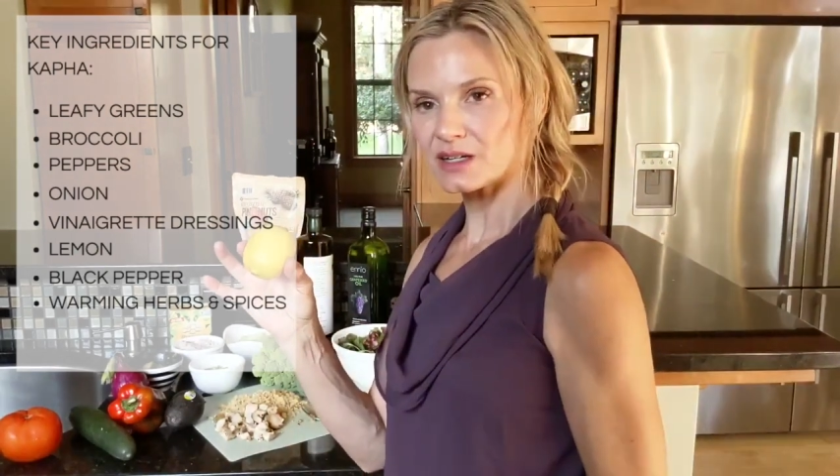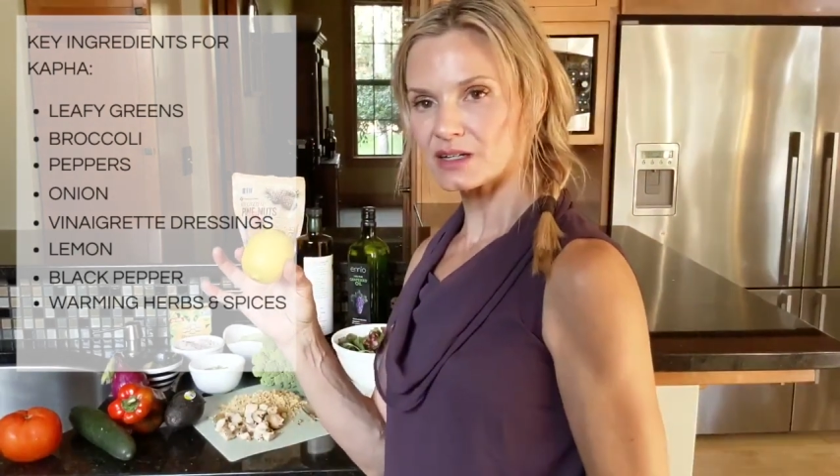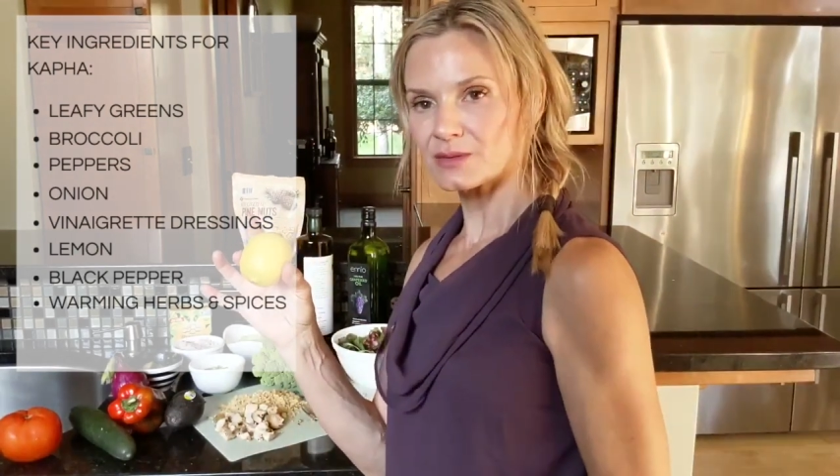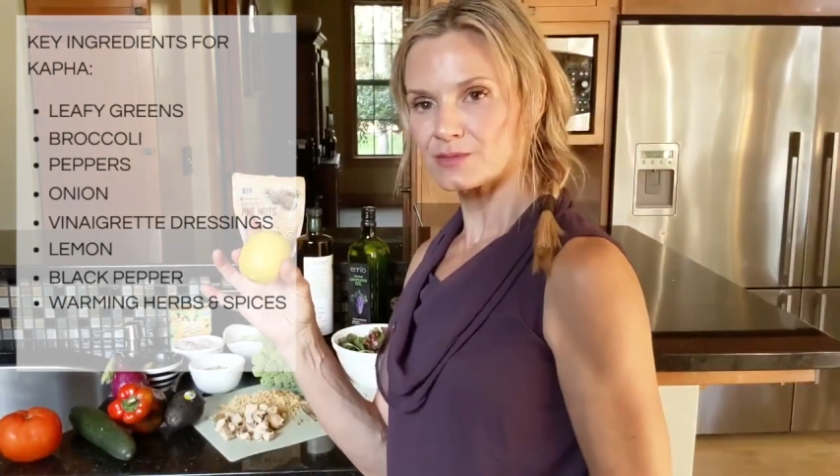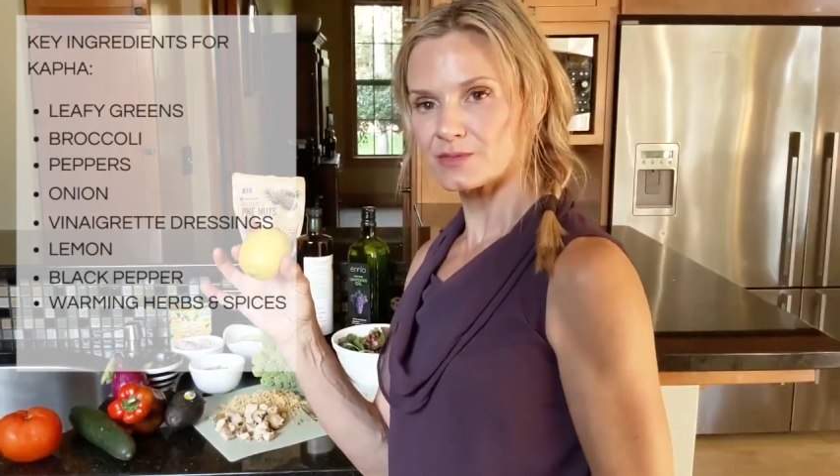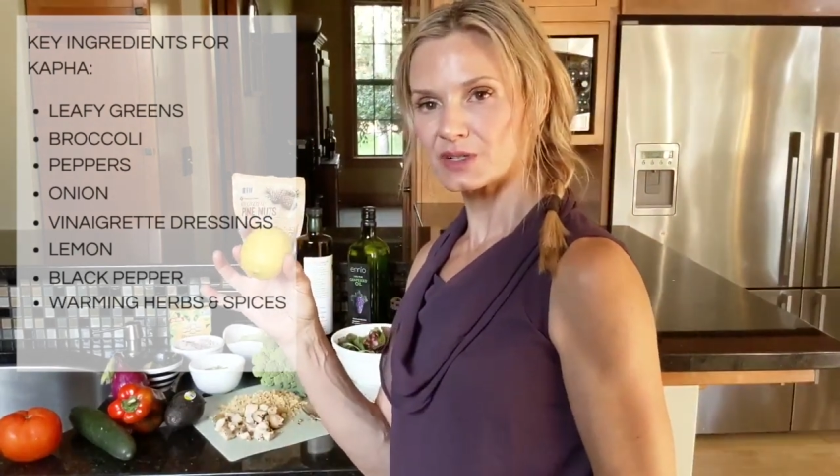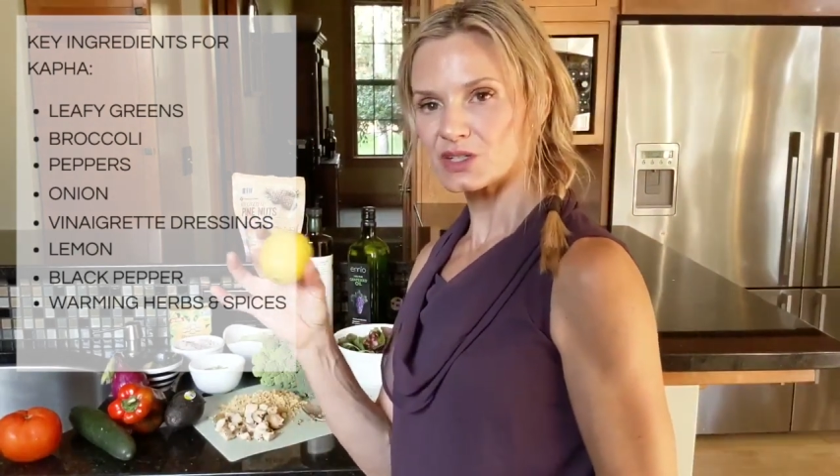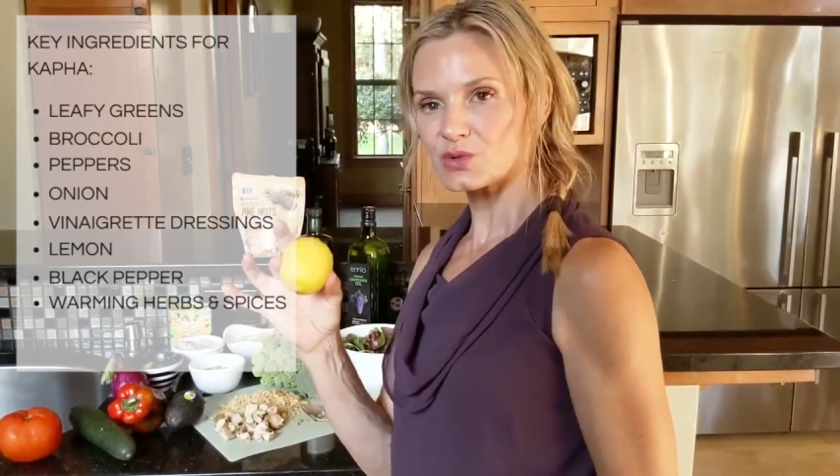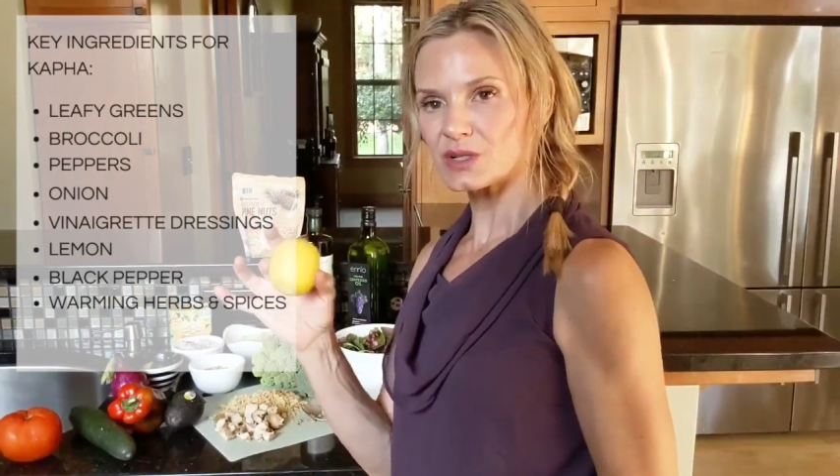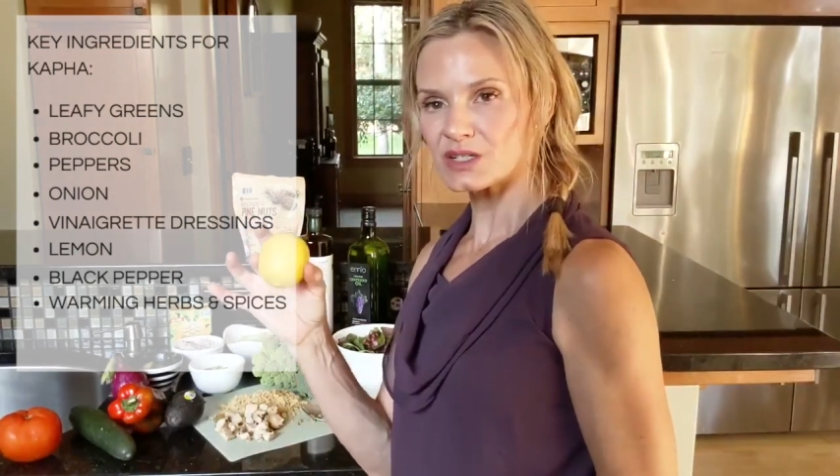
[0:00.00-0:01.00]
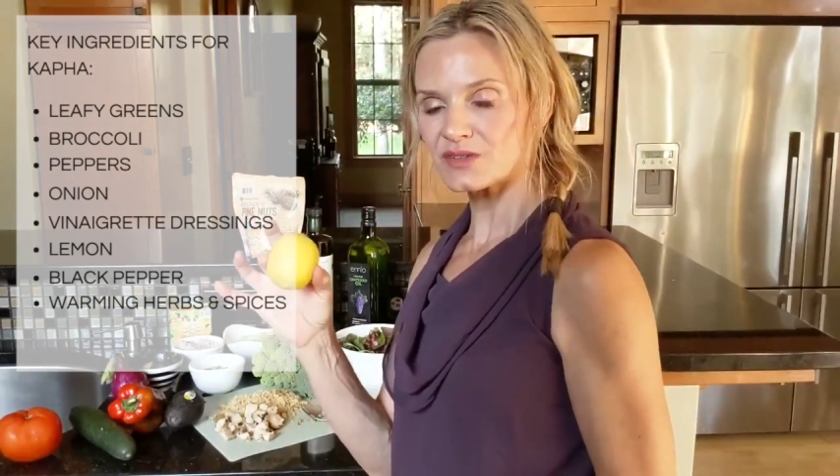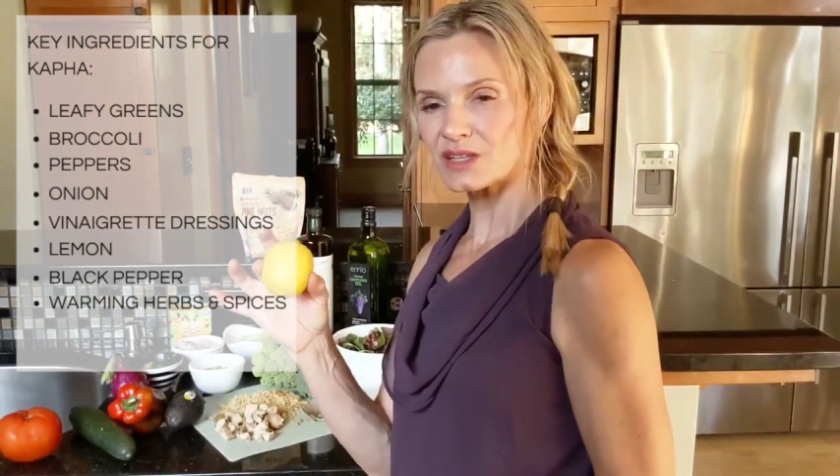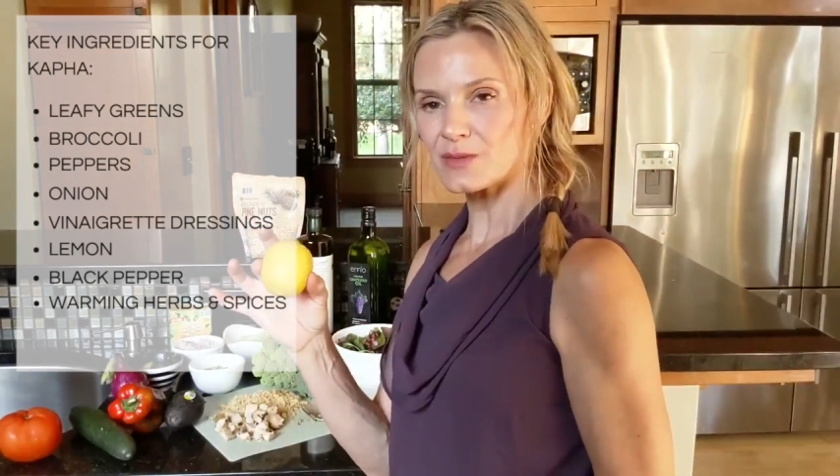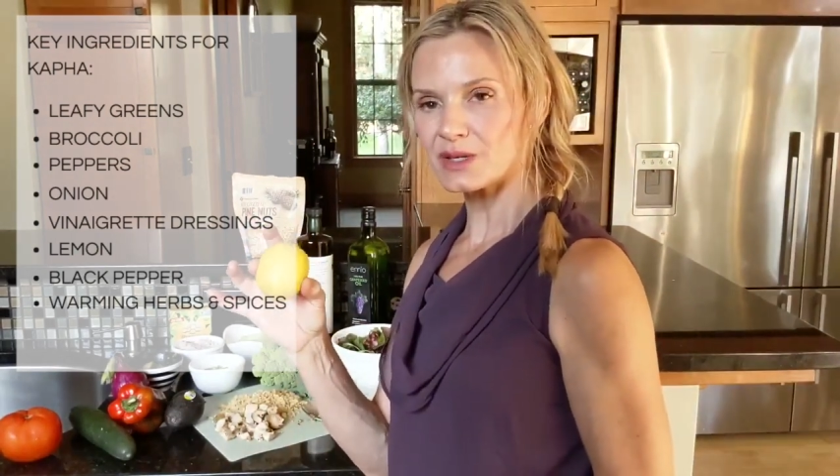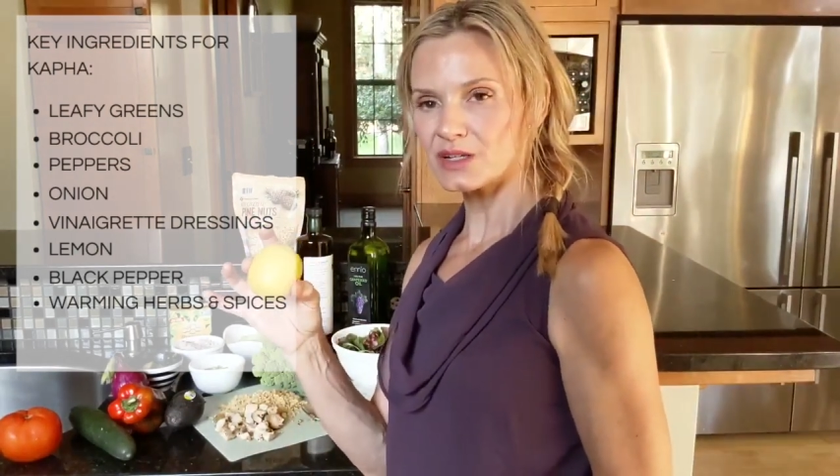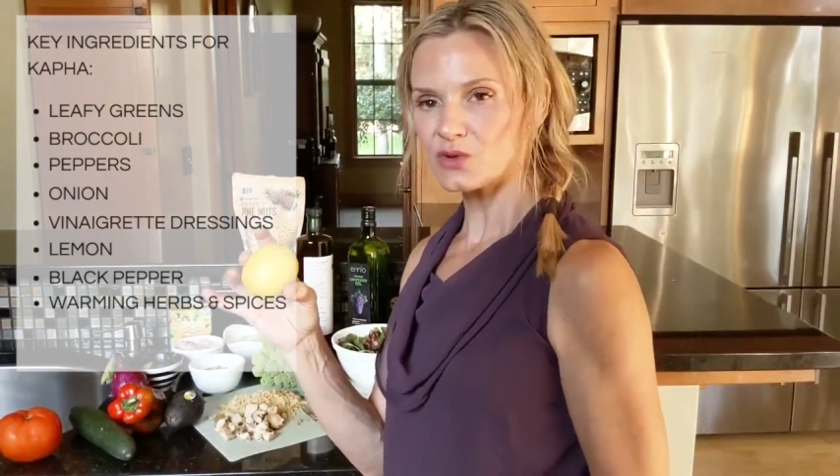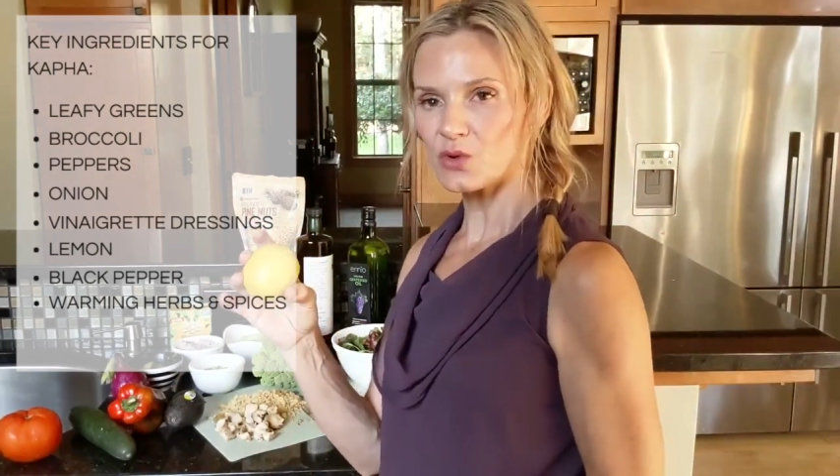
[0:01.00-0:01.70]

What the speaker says: a squeeze of a lemon,